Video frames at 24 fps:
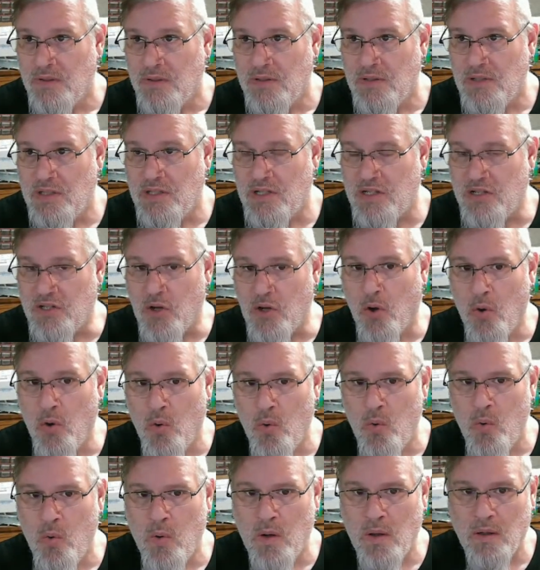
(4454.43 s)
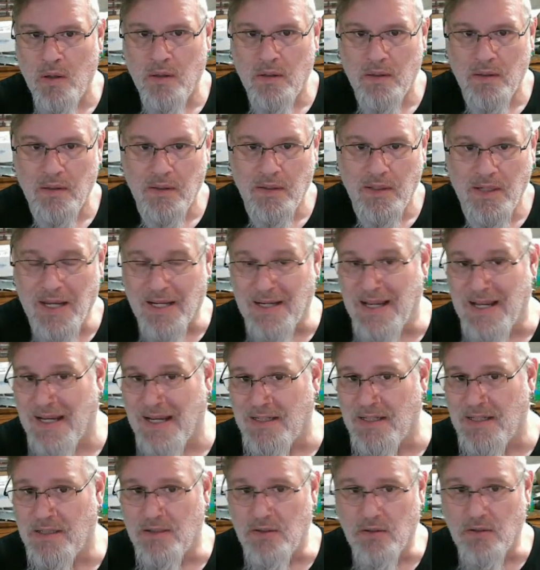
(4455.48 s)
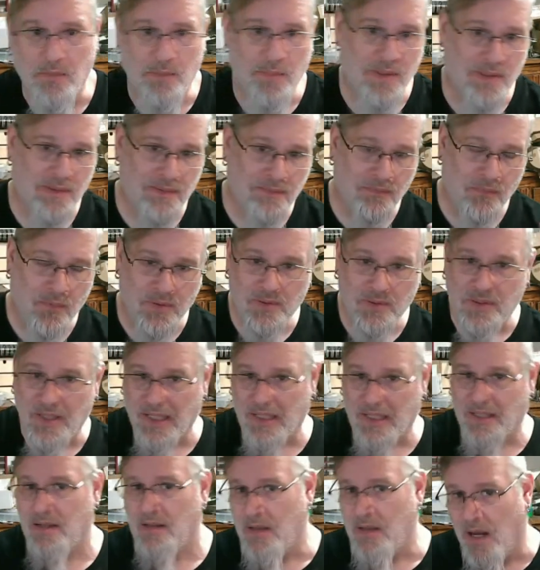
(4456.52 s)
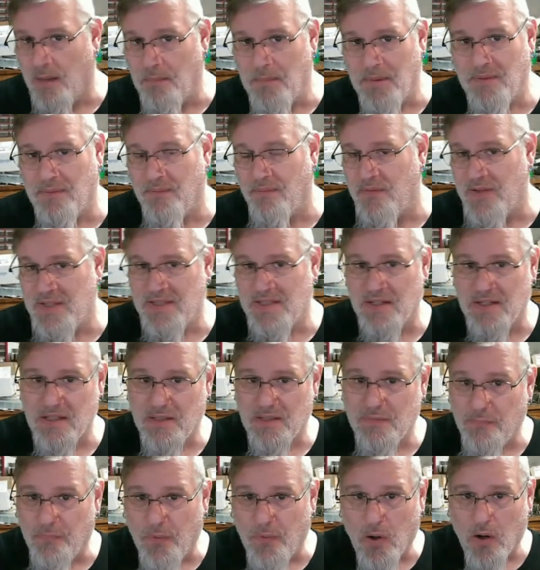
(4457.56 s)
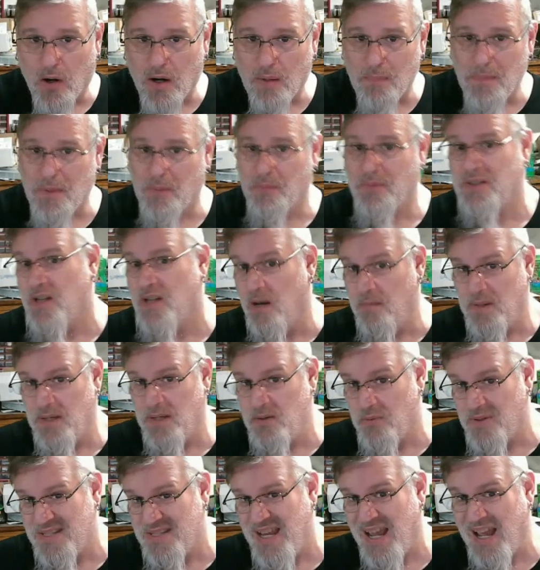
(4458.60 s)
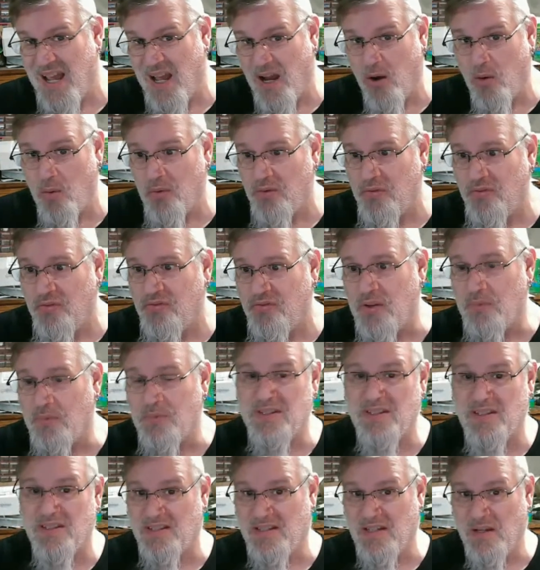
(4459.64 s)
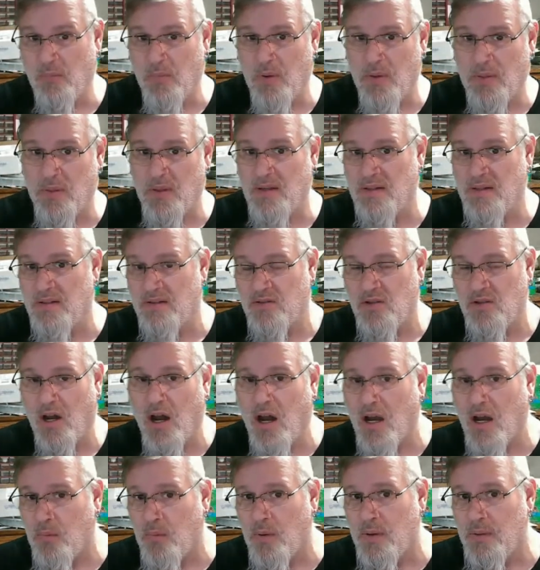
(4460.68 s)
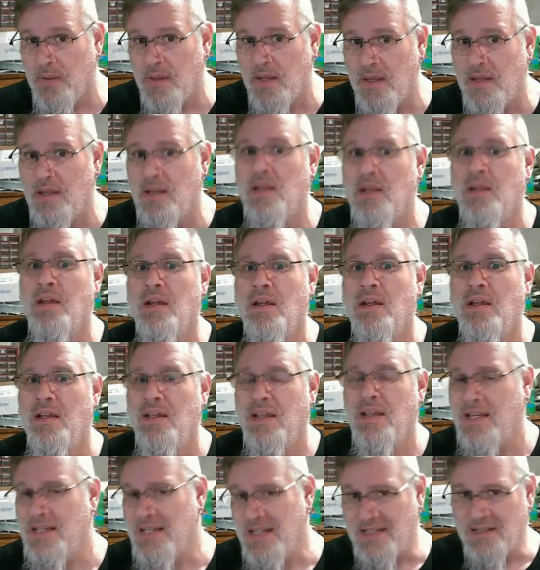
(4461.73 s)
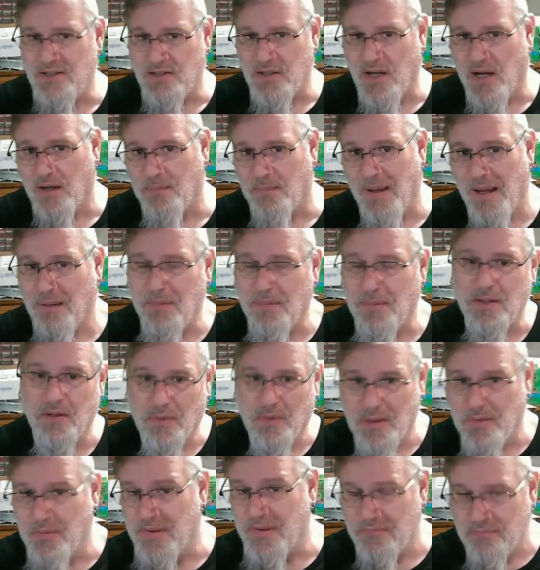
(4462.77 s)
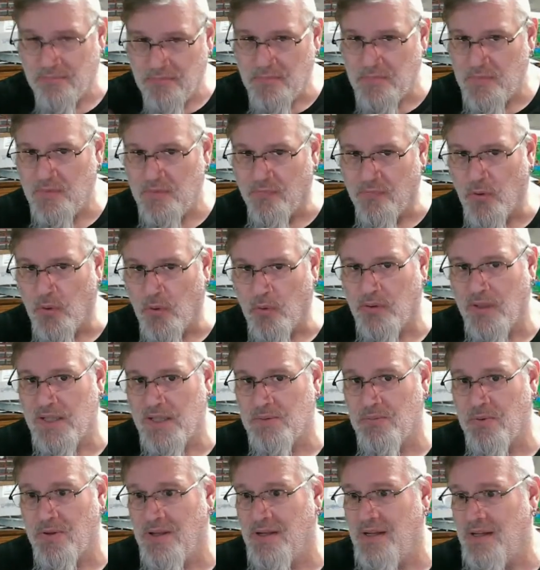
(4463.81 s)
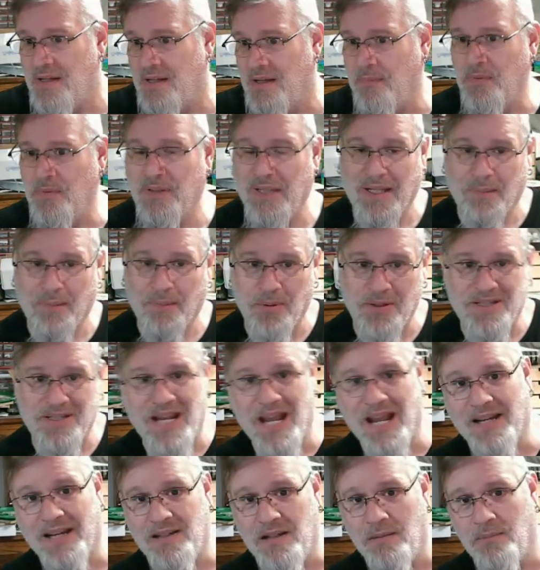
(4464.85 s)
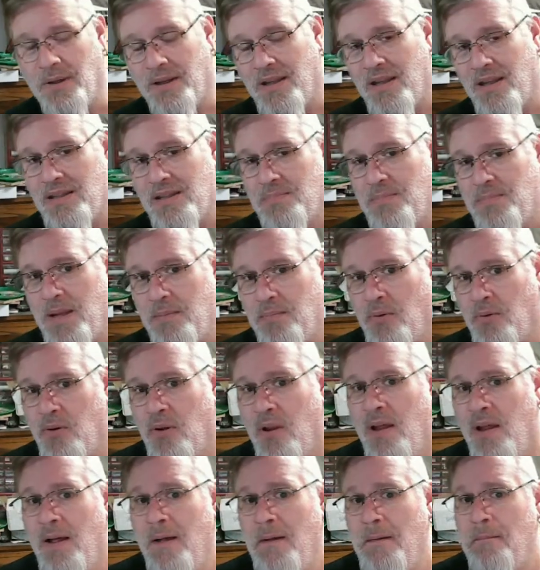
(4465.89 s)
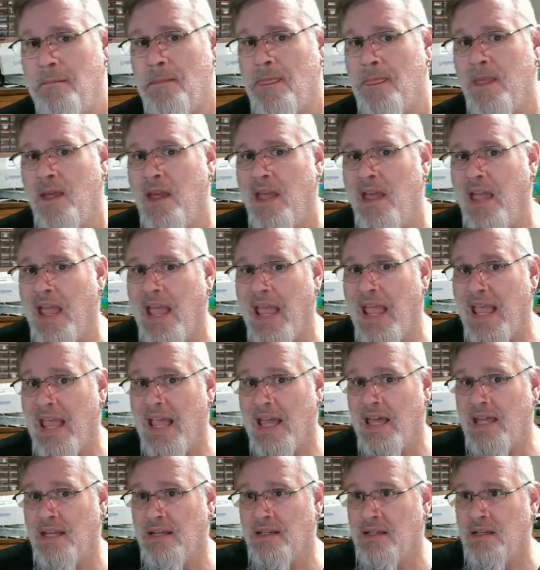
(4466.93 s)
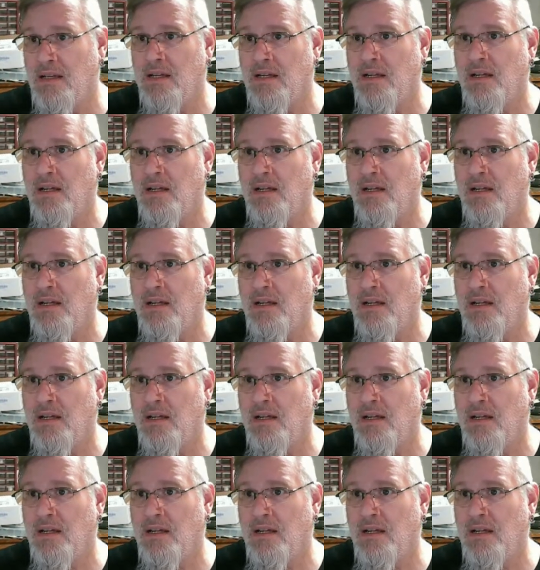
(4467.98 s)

so connected to him, it would like come and visit his farm. It would come into his house. He would sit with it and talk with it. It didn't talk back, but he would vocalize with it, and it would like protect him against people. And